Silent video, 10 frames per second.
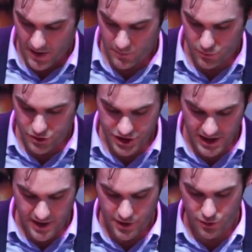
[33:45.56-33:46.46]
we'll
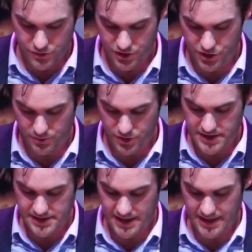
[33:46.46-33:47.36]
share it across our
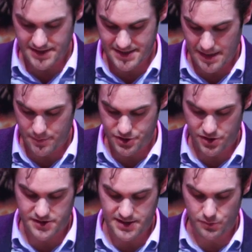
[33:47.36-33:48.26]
communities and establish
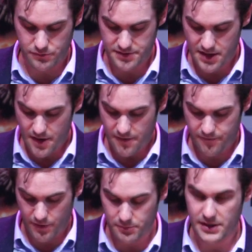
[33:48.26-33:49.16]
ourselves
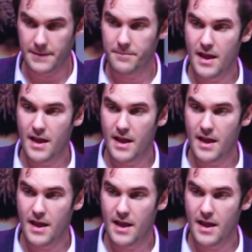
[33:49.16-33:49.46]
firmly